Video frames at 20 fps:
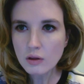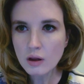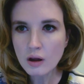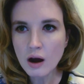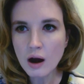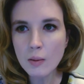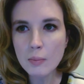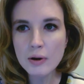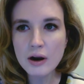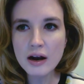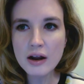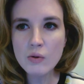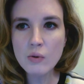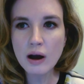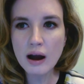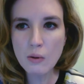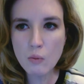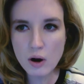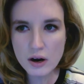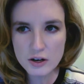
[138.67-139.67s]
But anyway,
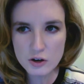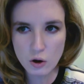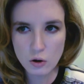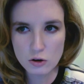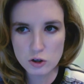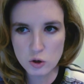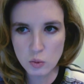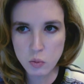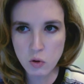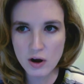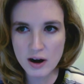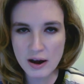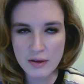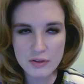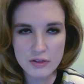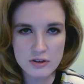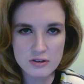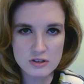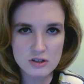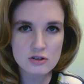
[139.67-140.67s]
I wanted to also point out
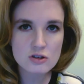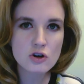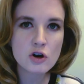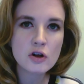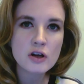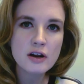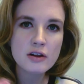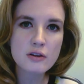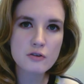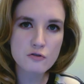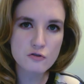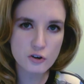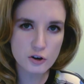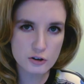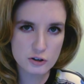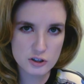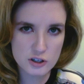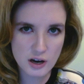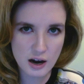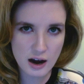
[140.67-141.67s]
that this is certainly not the
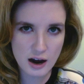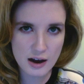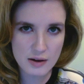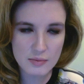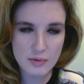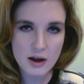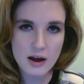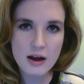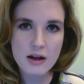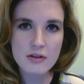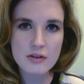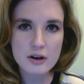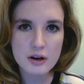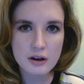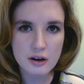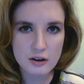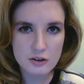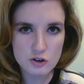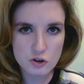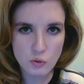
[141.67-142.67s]
first time
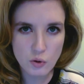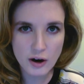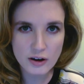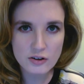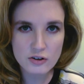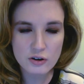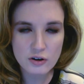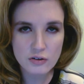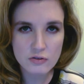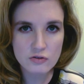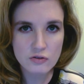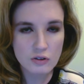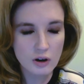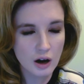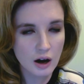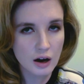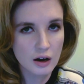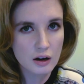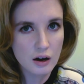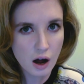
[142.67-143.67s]
that a director
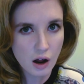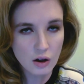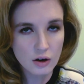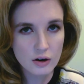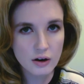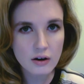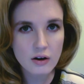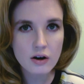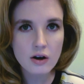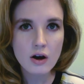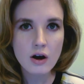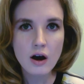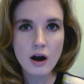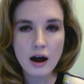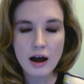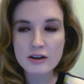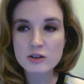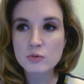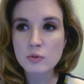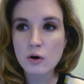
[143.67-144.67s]
of color
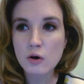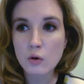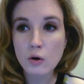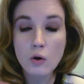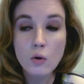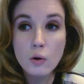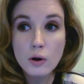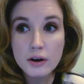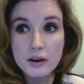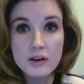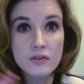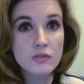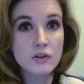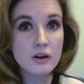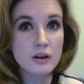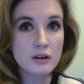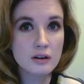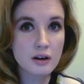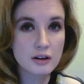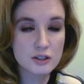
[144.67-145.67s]
has, or
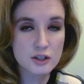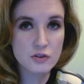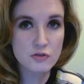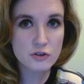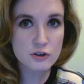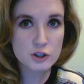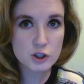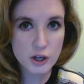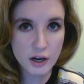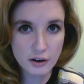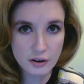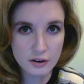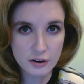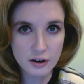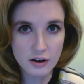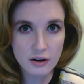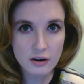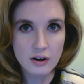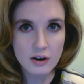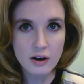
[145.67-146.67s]
even a different
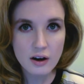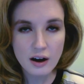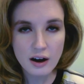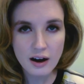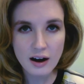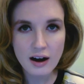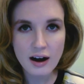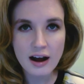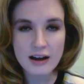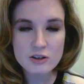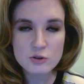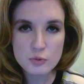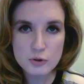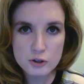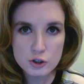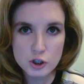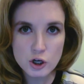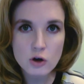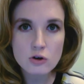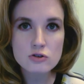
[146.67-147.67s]
gender, has been
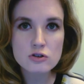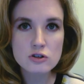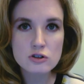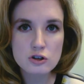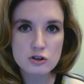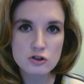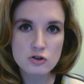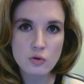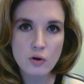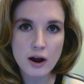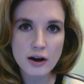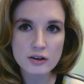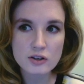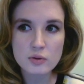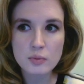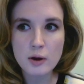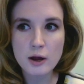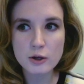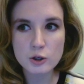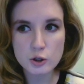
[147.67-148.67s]
chosen to direct a
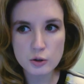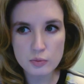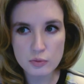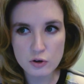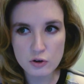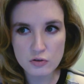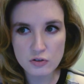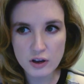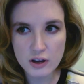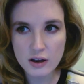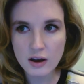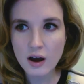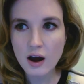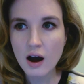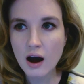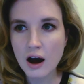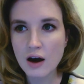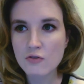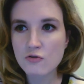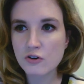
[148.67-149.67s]
major movie.
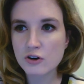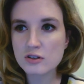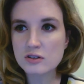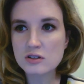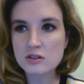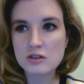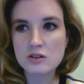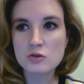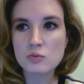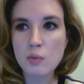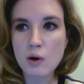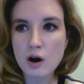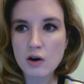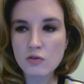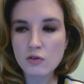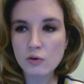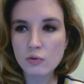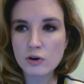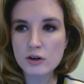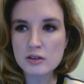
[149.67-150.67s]
For instance,
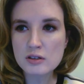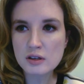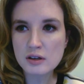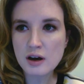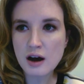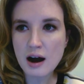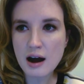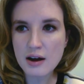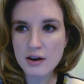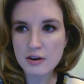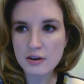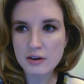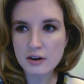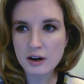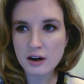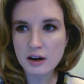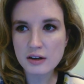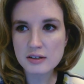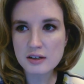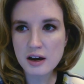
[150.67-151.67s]
Marvel recently hired
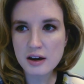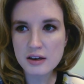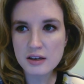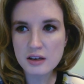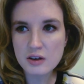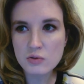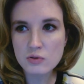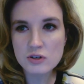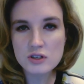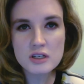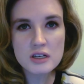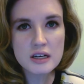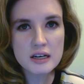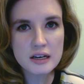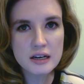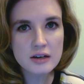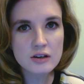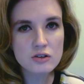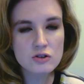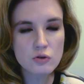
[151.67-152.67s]
Taika
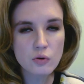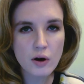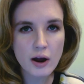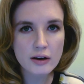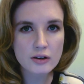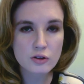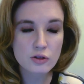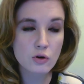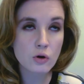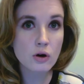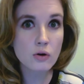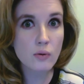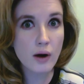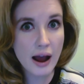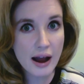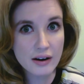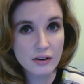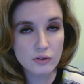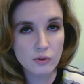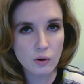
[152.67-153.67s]
Waititi to direct Thor
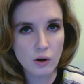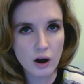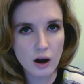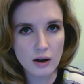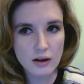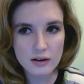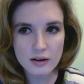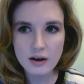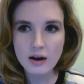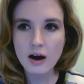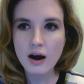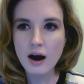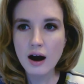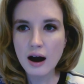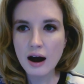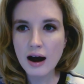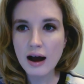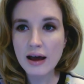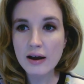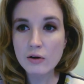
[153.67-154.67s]
Ragnarok.
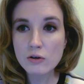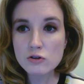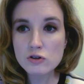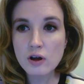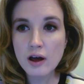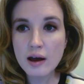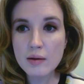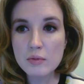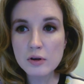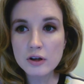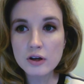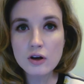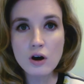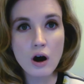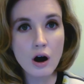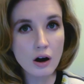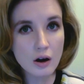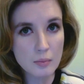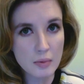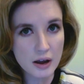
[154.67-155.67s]
And also, Emily
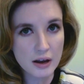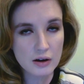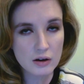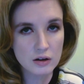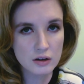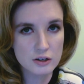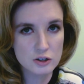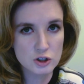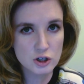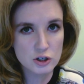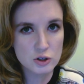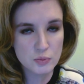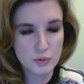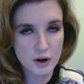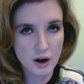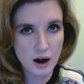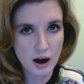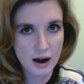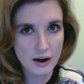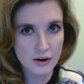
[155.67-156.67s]
Carmichael has just been
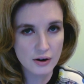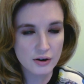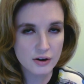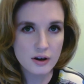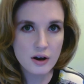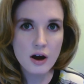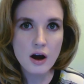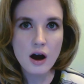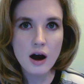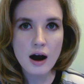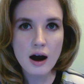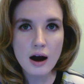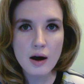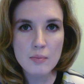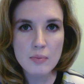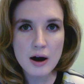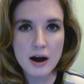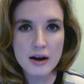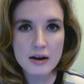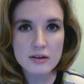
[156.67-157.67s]
hired
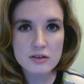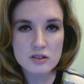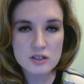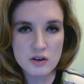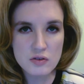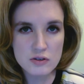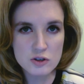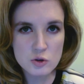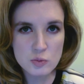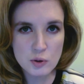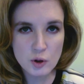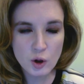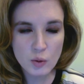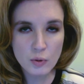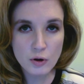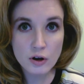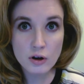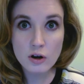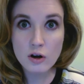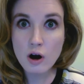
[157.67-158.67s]
by Steven
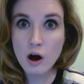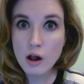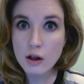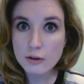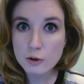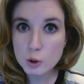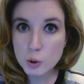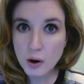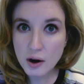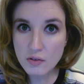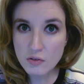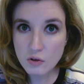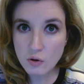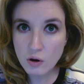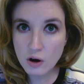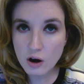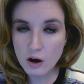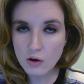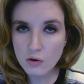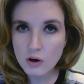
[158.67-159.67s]
Spielberg and Colin
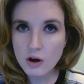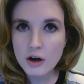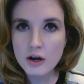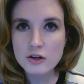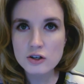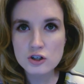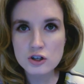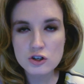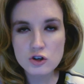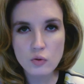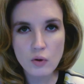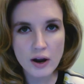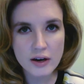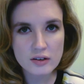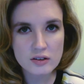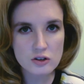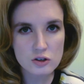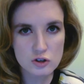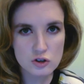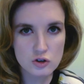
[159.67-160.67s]
Trevorrow to
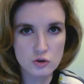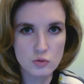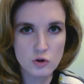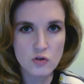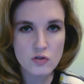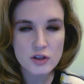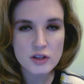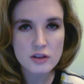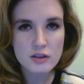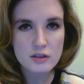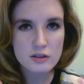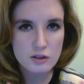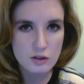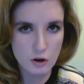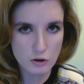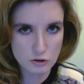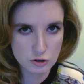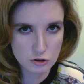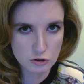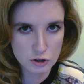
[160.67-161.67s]
direct this new movie that
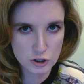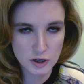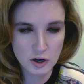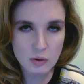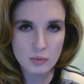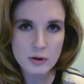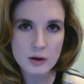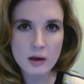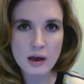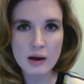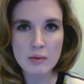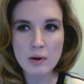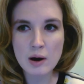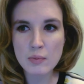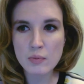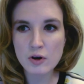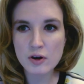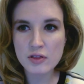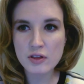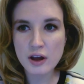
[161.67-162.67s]
those two gentlemen came
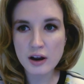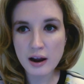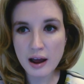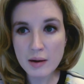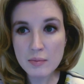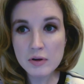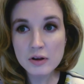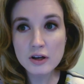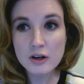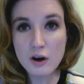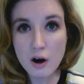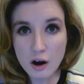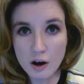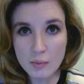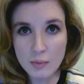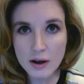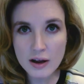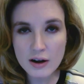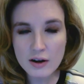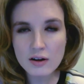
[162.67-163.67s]
up with. And Emily
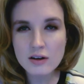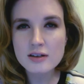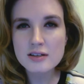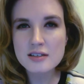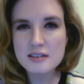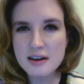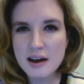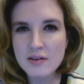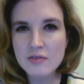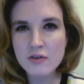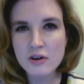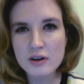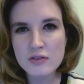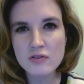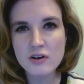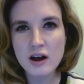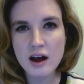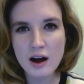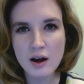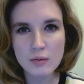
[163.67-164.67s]
Carmichael has never even
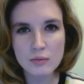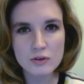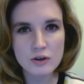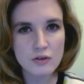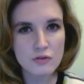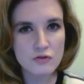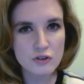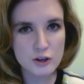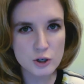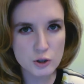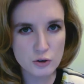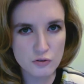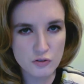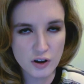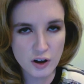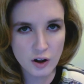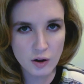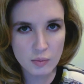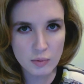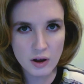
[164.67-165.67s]
helmed a feature
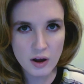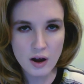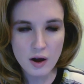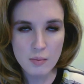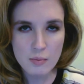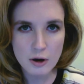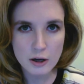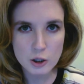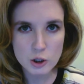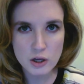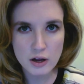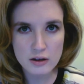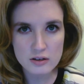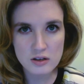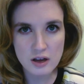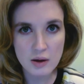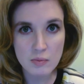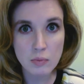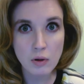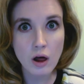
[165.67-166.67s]
film, much less
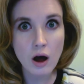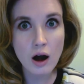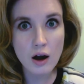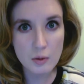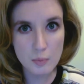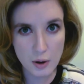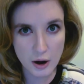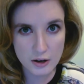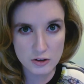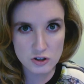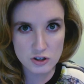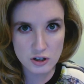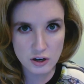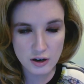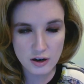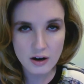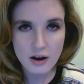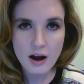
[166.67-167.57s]
a blockbuster.